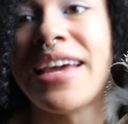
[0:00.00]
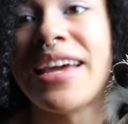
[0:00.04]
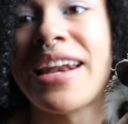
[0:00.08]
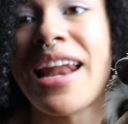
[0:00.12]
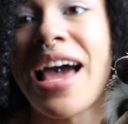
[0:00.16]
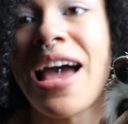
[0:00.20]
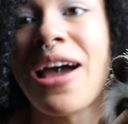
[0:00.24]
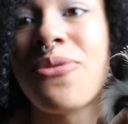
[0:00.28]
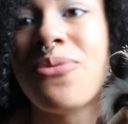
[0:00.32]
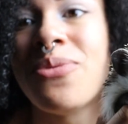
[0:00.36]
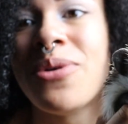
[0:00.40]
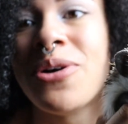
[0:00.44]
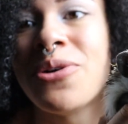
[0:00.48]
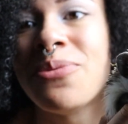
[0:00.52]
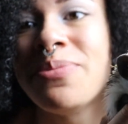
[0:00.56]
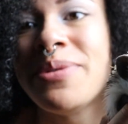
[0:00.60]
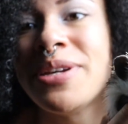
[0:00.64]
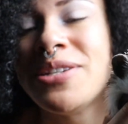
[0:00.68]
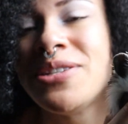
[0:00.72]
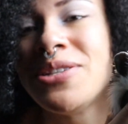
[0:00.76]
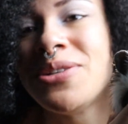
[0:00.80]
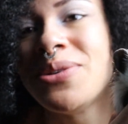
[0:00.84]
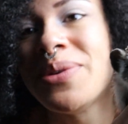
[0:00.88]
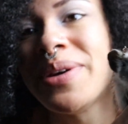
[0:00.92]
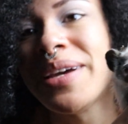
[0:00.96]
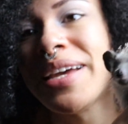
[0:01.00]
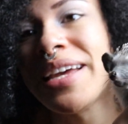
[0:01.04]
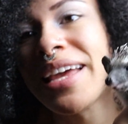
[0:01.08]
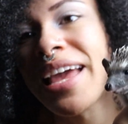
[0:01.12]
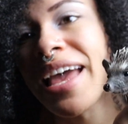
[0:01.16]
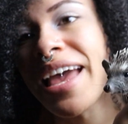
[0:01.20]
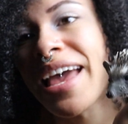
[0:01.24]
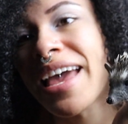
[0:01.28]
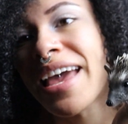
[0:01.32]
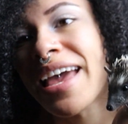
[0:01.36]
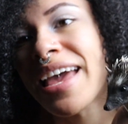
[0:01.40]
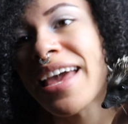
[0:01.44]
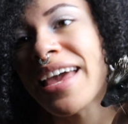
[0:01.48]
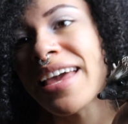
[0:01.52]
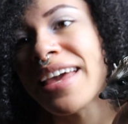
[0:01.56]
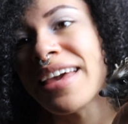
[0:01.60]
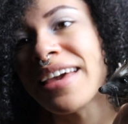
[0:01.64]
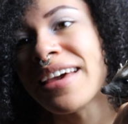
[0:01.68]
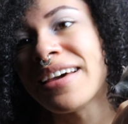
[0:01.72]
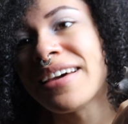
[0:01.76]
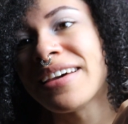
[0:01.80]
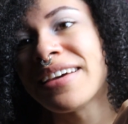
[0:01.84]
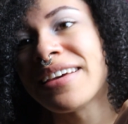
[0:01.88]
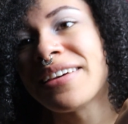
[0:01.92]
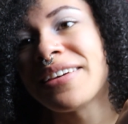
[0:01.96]
and I will be doing
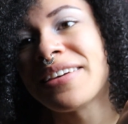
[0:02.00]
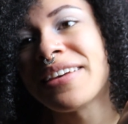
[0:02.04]
a